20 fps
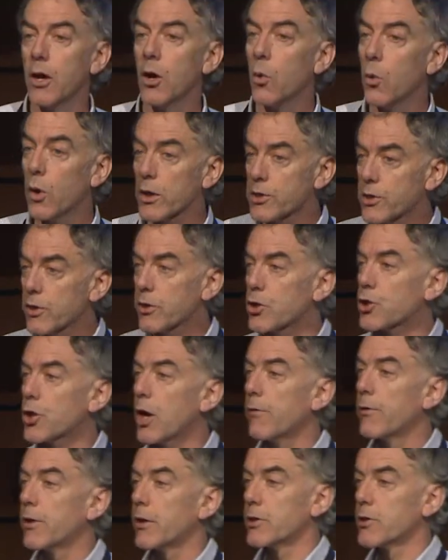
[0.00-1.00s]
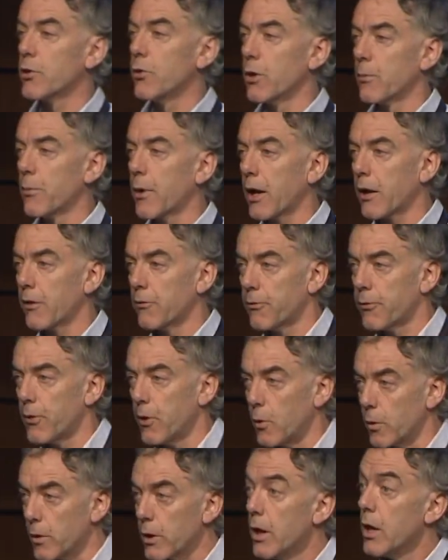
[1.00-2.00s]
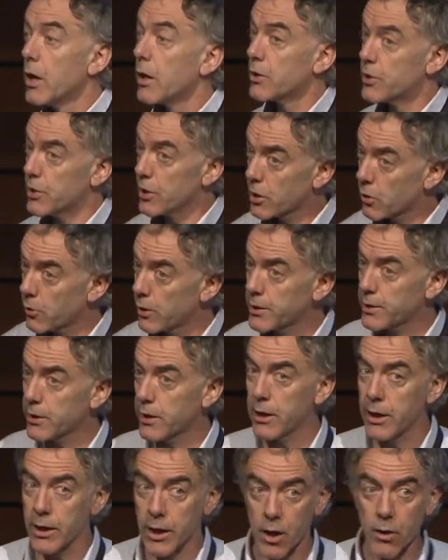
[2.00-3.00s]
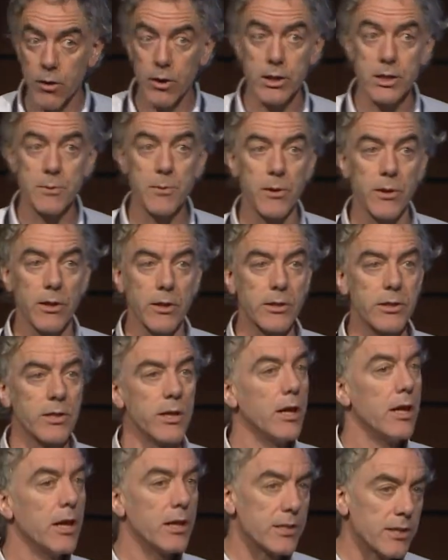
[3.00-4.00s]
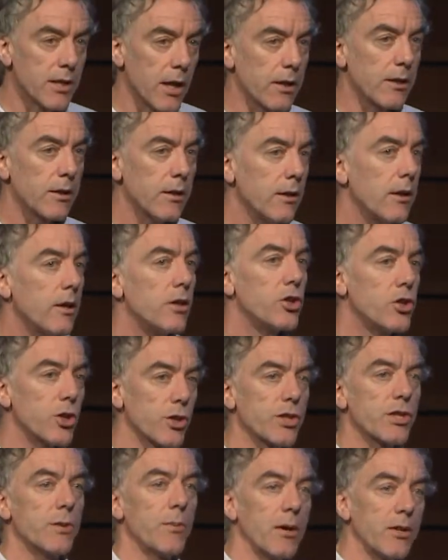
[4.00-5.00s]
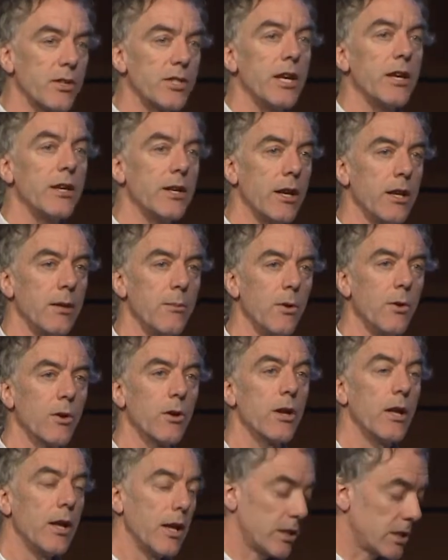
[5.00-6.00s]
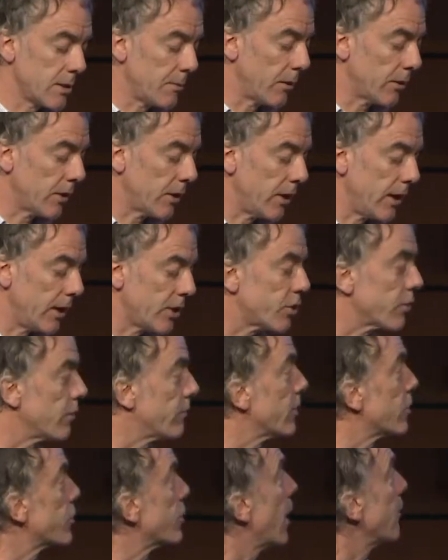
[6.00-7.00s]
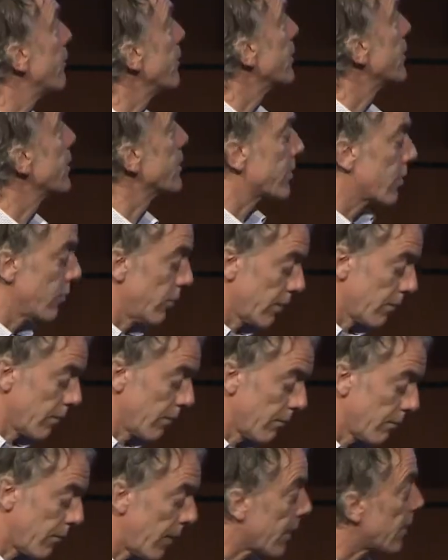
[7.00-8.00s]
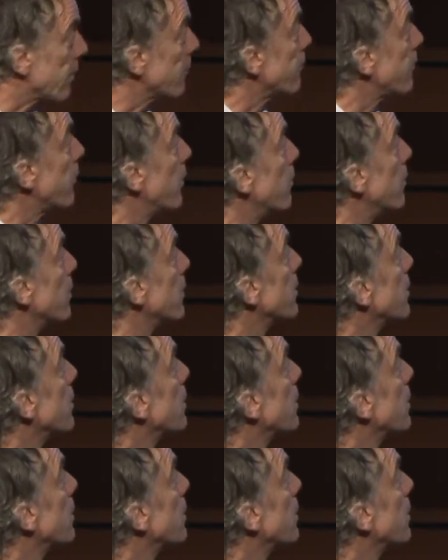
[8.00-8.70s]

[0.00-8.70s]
What sort of traffic is going back and forward? Because increasingly in our experience, it's not just about data anymore, it's about the nature of the traffic that's going back and forward.